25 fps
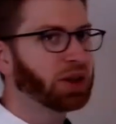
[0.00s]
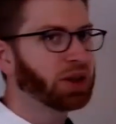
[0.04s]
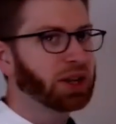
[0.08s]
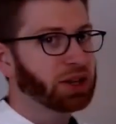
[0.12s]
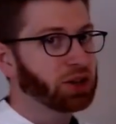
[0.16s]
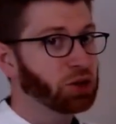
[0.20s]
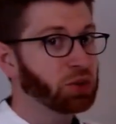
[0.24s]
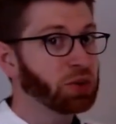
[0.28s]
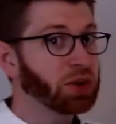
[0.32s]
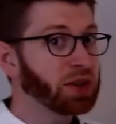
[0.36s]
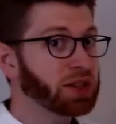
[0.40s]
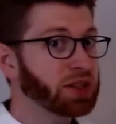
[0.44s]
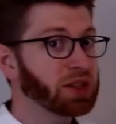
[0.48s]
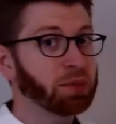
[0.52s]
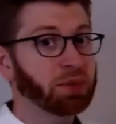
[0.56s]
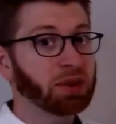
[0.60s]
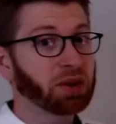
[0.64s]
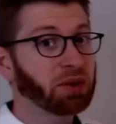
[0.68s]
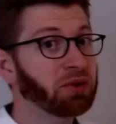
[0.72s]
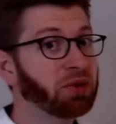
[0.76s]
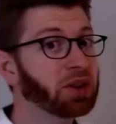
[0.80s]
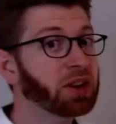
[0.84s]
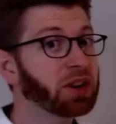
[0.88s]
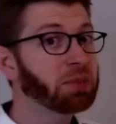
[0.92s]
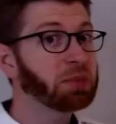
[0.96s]
doing something
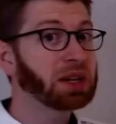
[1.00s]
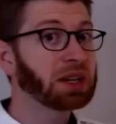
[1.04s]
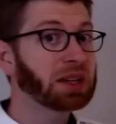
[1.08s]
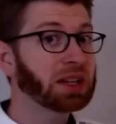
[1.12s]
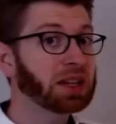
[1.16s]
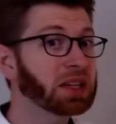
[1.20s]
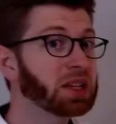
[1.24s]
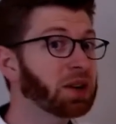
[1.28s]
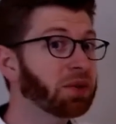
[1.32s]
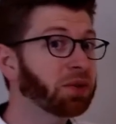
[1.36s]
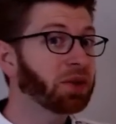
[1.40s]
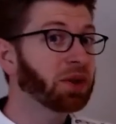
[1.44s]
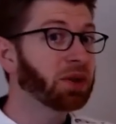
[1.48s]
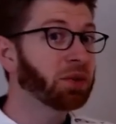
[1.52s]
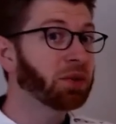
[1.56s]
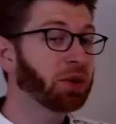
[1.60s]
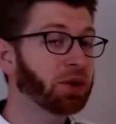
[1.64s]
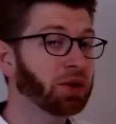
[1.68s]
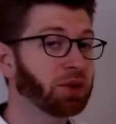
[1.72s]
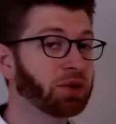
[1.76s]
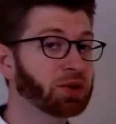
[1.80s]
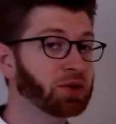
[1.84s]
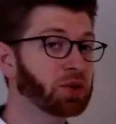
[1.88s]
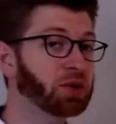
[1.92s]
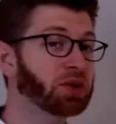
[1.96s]
fundamentally different with your
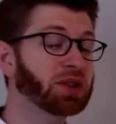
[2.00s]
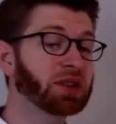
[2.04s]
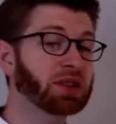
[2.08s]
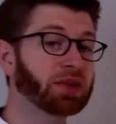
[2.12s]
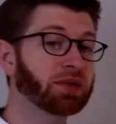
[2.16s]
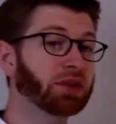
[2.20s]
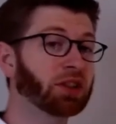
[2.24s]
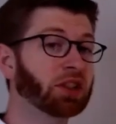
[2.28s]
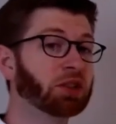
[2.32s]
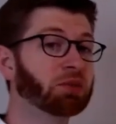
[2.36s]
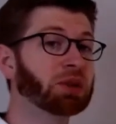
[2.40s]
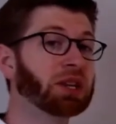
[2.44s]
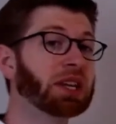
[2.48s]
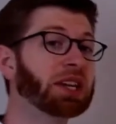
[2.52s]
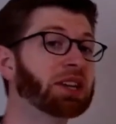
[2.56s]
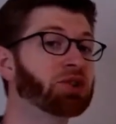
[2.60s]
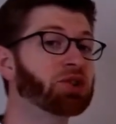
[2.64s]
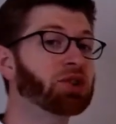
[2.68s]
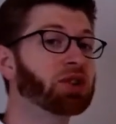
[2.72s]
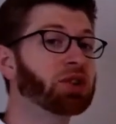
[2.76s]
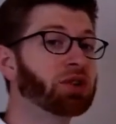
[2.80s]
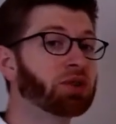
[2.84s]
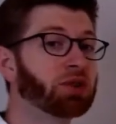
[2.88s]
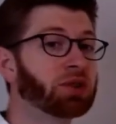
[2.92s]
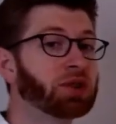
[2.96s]
source of elimination,
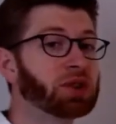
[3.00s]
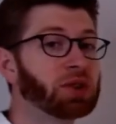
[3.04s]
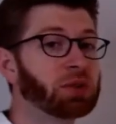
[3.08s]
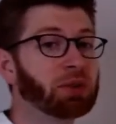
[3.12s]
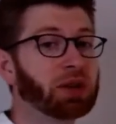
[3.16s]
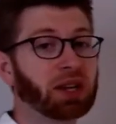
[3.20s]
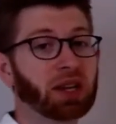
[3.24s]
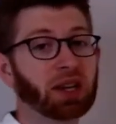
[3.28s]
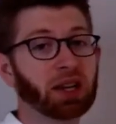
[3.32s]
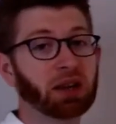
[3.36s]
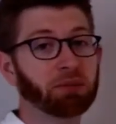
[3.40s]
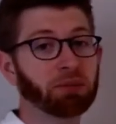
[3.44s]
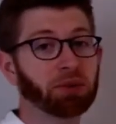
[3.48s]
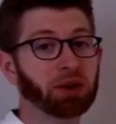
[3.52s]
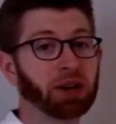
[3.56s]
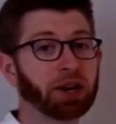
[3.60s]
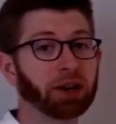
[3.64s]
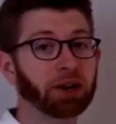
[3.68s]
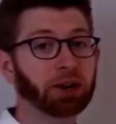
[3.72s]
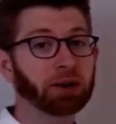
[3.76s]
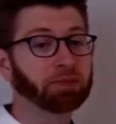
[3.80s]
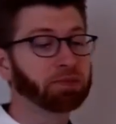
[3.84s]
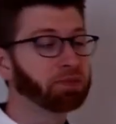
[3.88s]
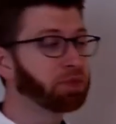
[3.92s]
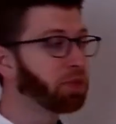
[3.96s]
you're just making it brighter.
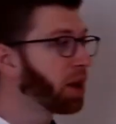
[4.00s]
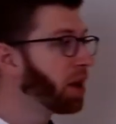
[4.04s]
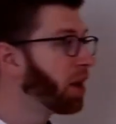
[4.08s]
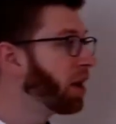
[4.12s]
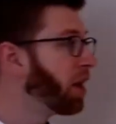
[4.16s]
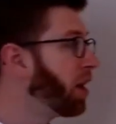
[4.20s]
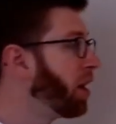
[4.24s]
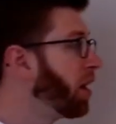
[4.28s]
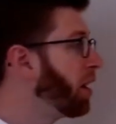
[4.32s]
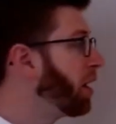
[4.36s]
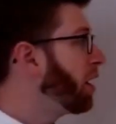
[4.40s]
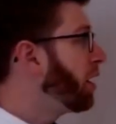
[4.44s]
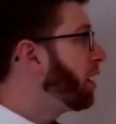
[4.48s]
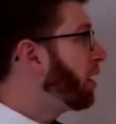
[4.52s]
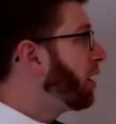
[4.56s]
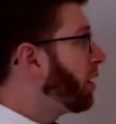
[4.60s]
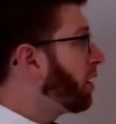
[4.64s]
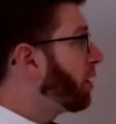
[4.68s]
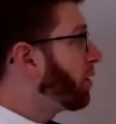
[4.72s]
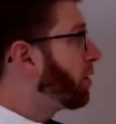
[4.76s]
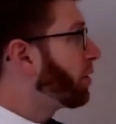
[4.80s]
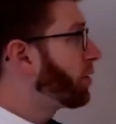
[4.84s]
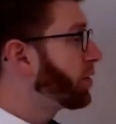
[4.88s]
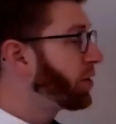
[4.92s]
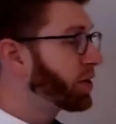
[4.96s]
Now,
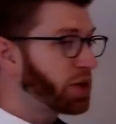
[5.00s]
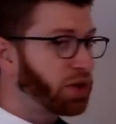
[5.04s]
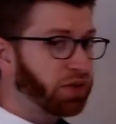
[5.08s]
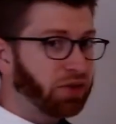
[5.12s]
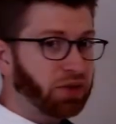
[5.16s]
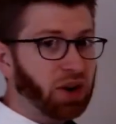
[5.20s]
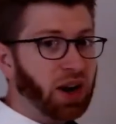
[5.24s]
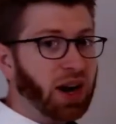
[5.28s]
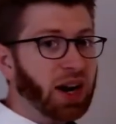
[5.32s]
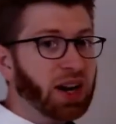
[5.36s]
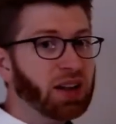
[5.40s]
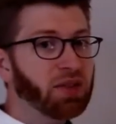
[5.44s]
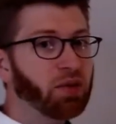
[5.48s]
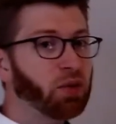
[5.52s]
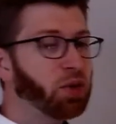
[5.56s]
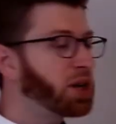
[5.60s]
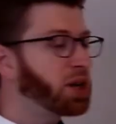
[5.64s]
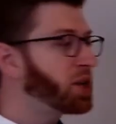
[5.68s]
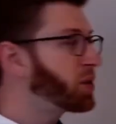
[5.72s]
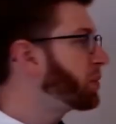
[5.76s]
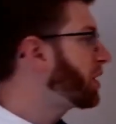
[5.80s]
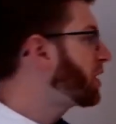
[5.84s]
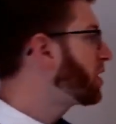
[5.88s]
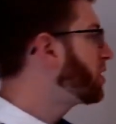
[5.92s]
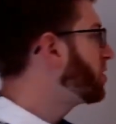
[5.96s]
there's a variety of ways we can do